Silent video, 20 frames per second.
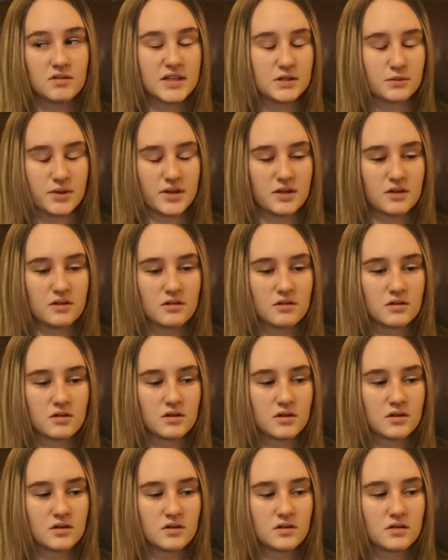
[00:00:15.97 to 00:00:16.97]
That's weird.
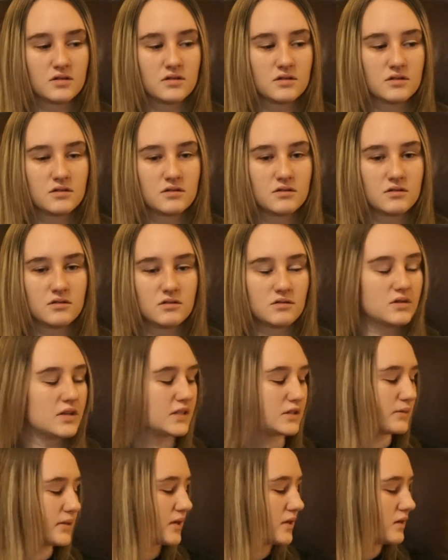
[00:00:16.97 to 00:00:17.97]

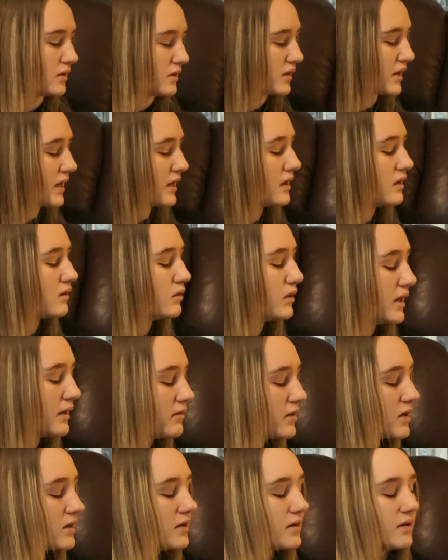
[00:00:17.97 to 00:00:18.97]
That's weird. Okay,
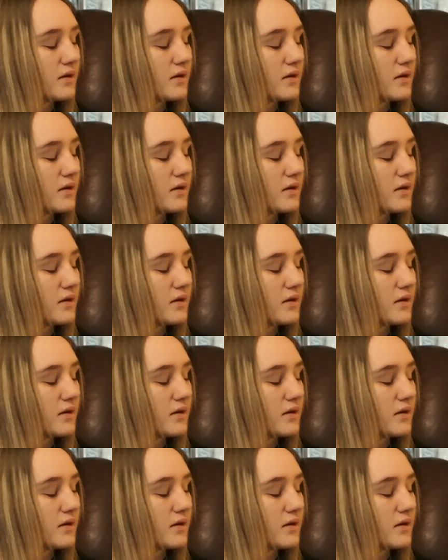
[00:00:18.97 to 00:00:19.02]
whatever.